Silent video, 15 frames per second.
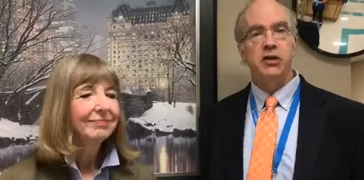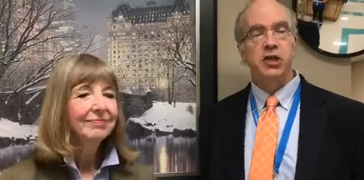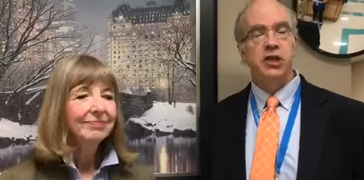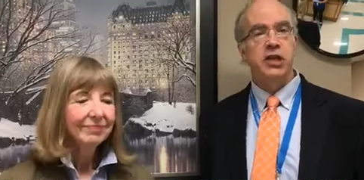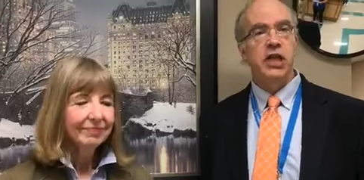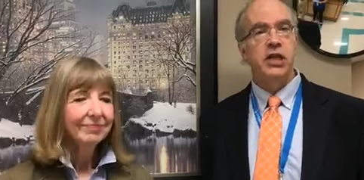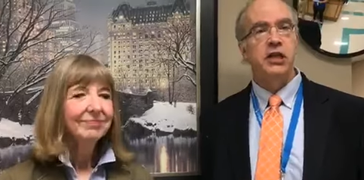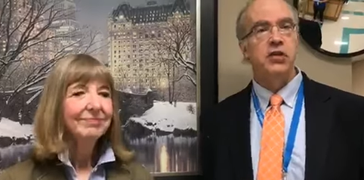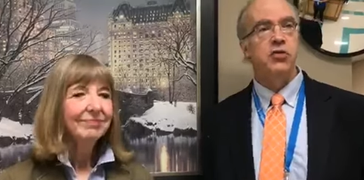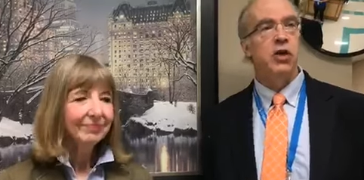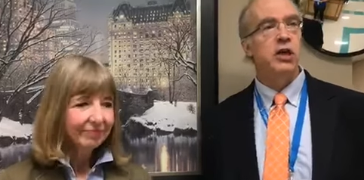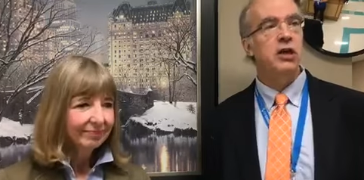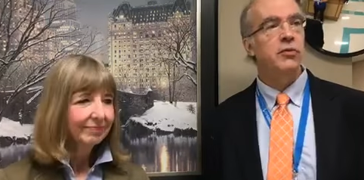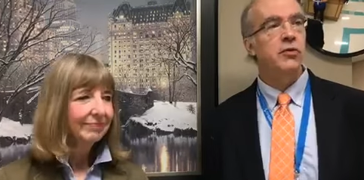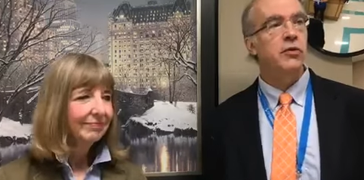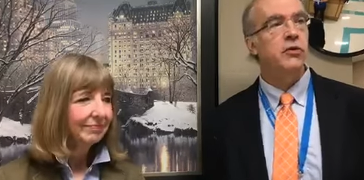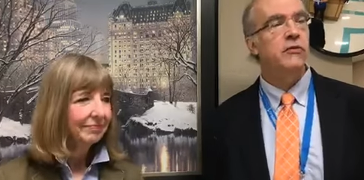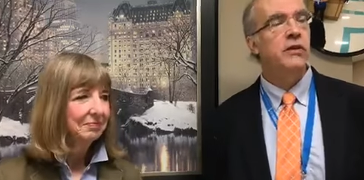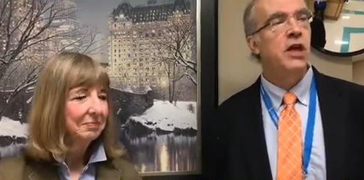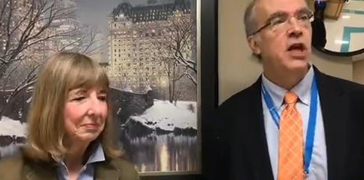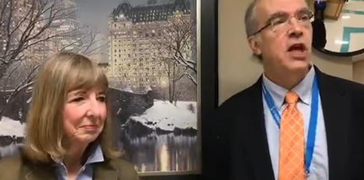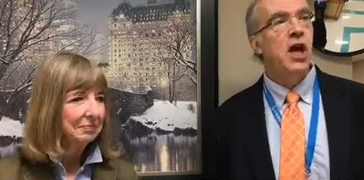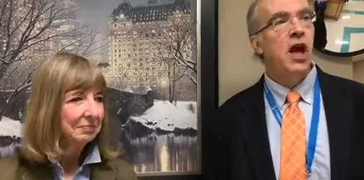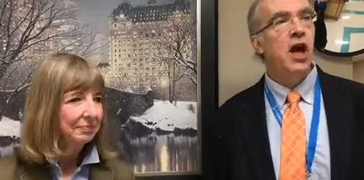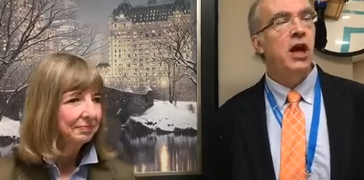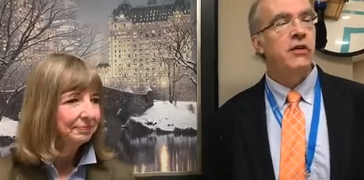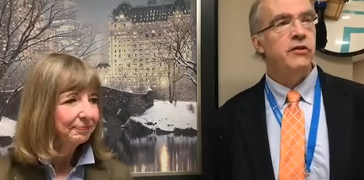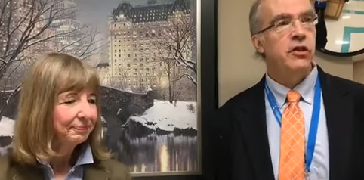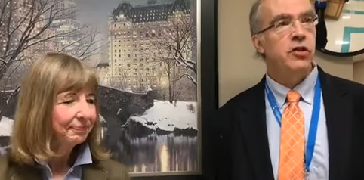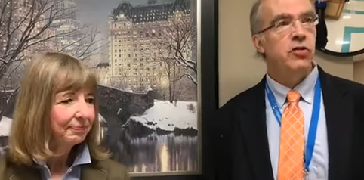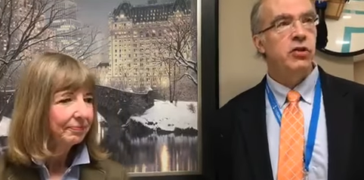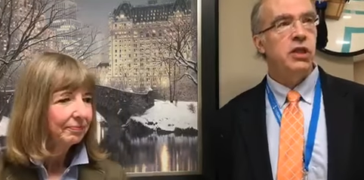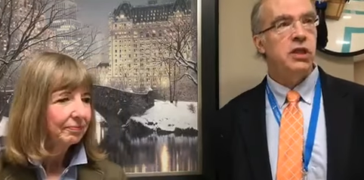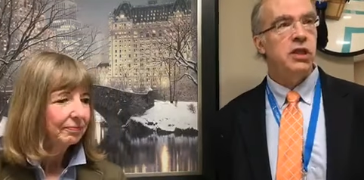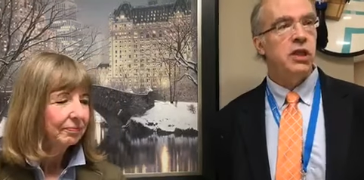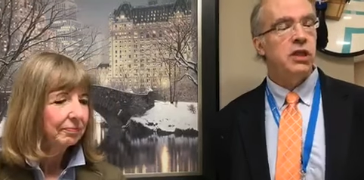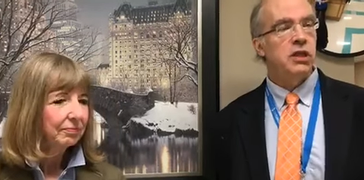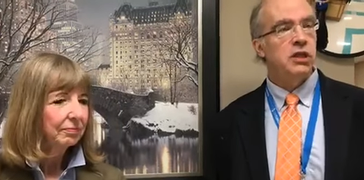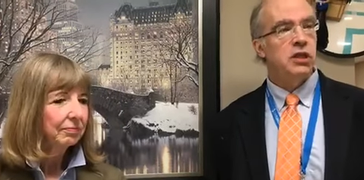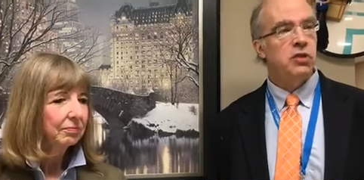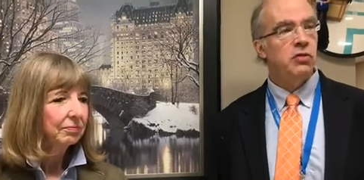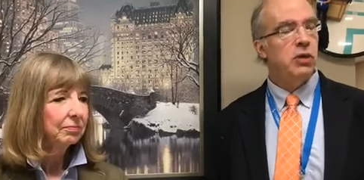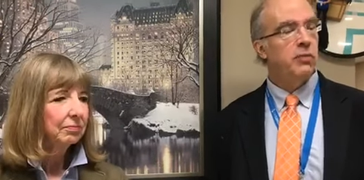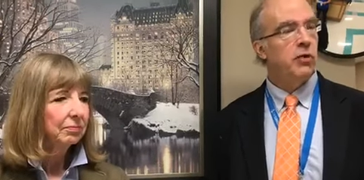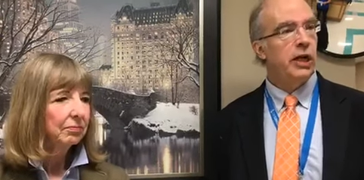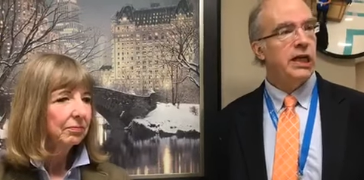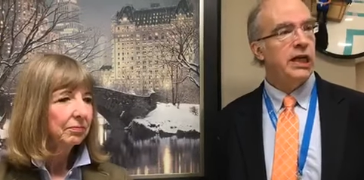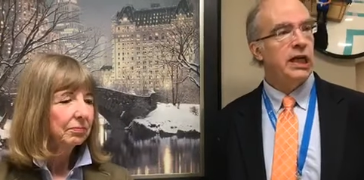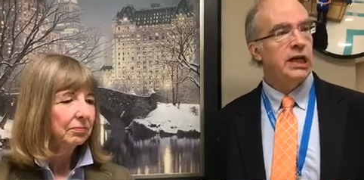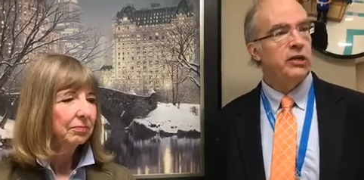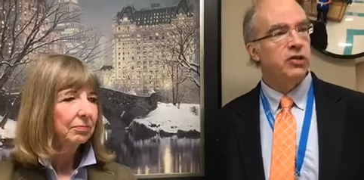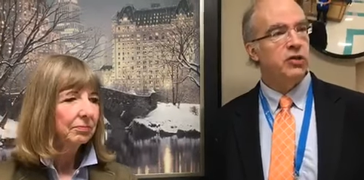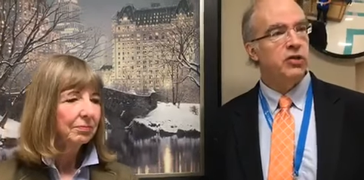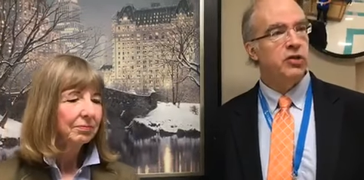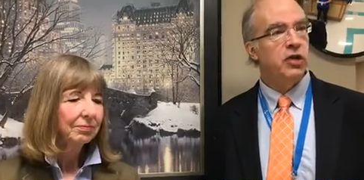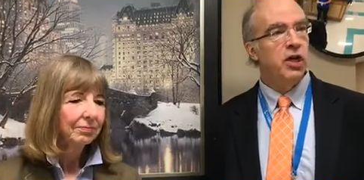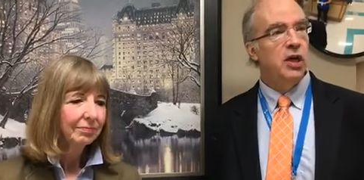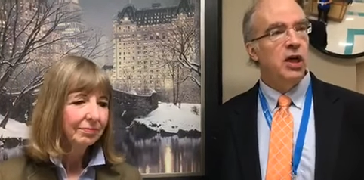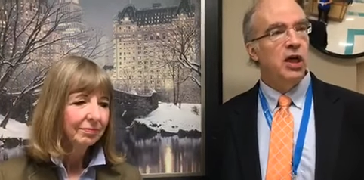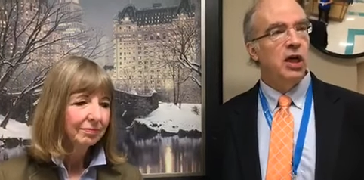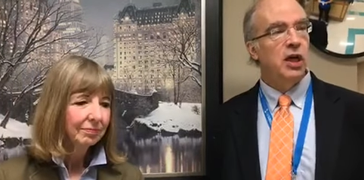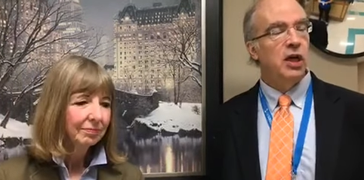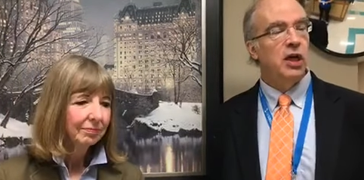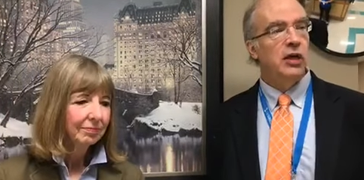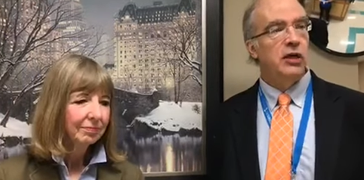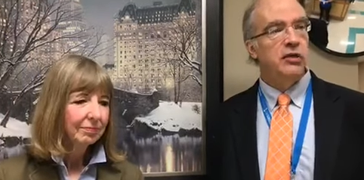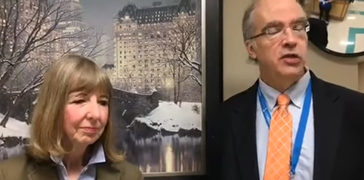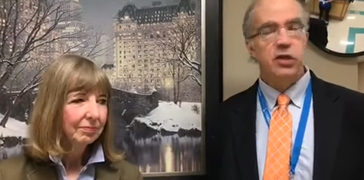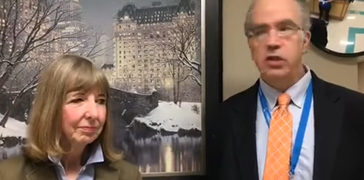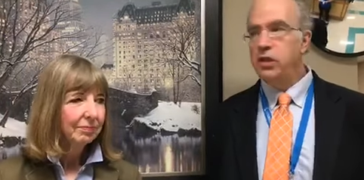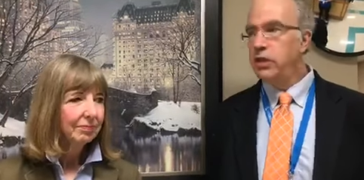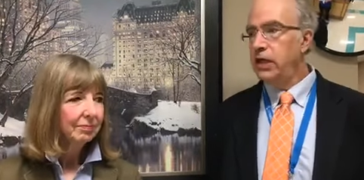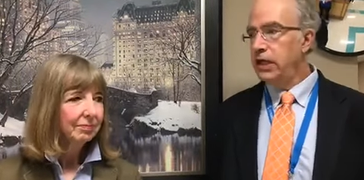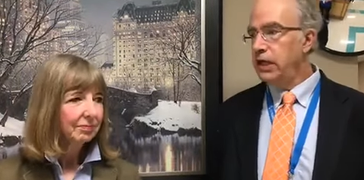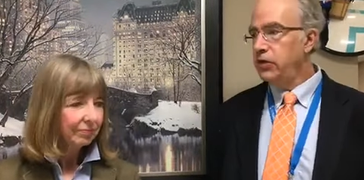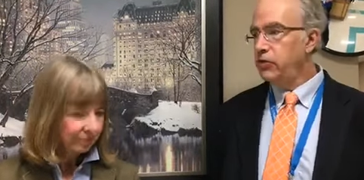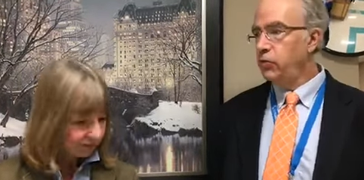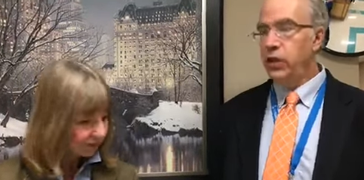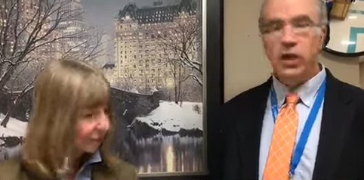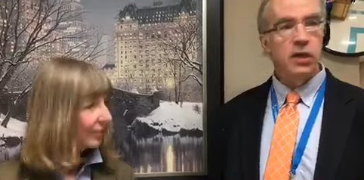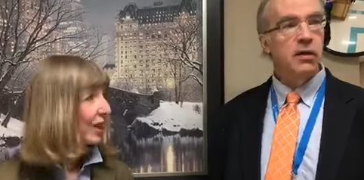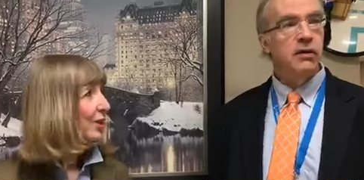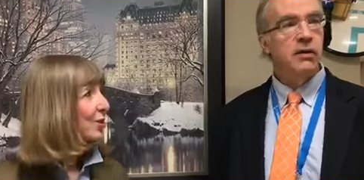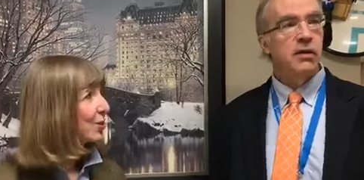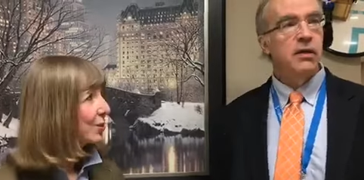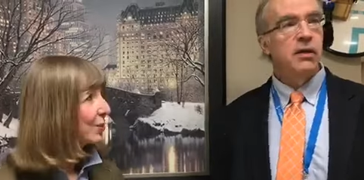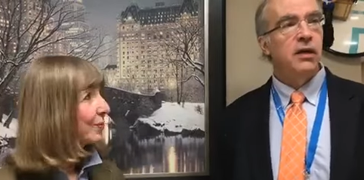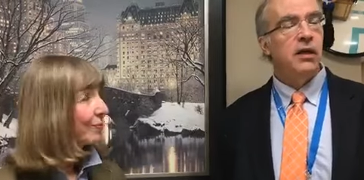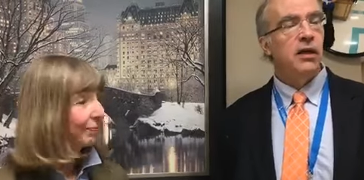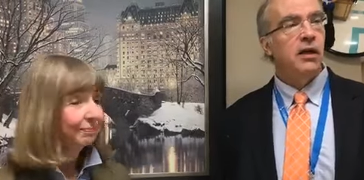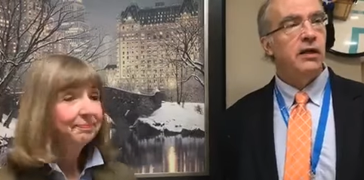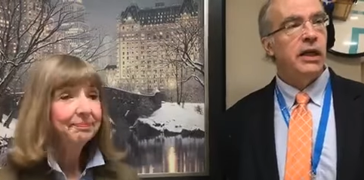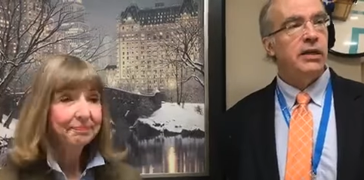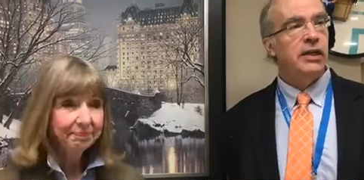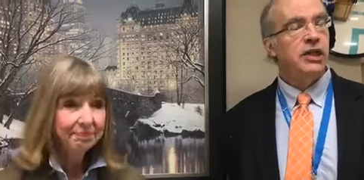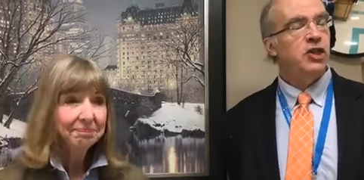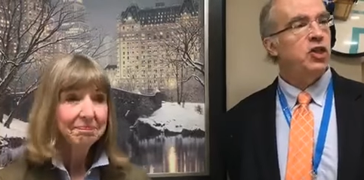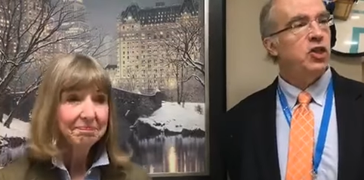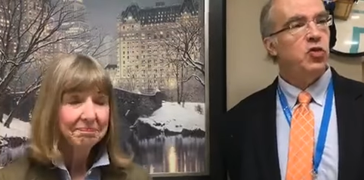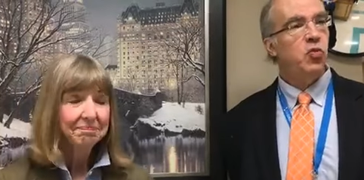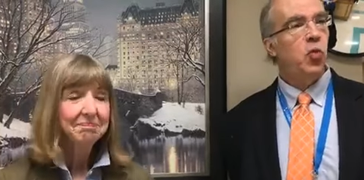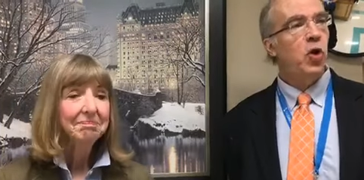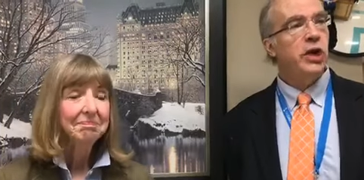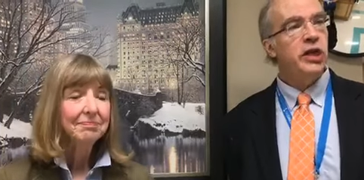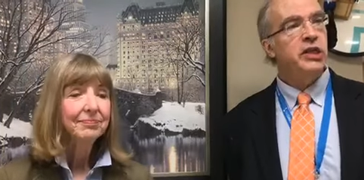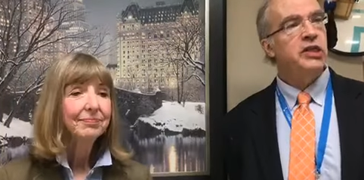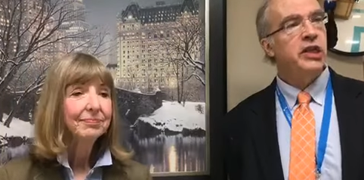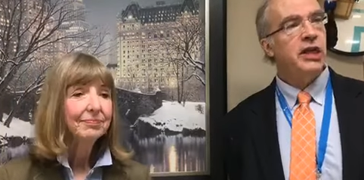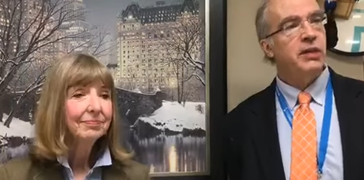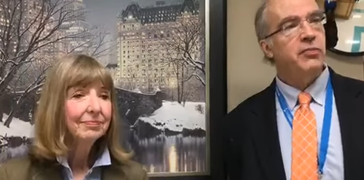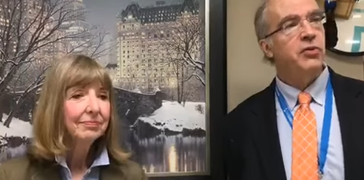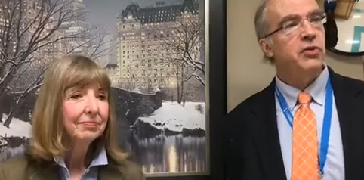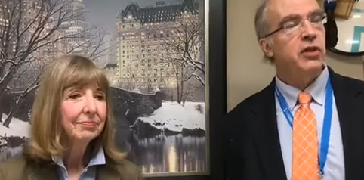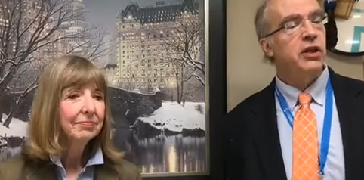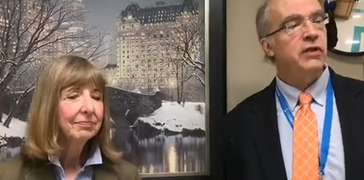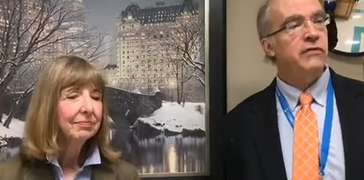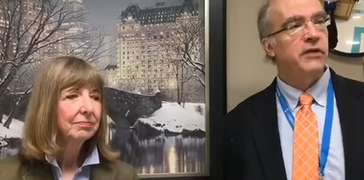Speaker 1: just had a drug approved uh, to treat uh, to treat brain cancers uh, just in the last week. Yes. Uh, and that's just one example of the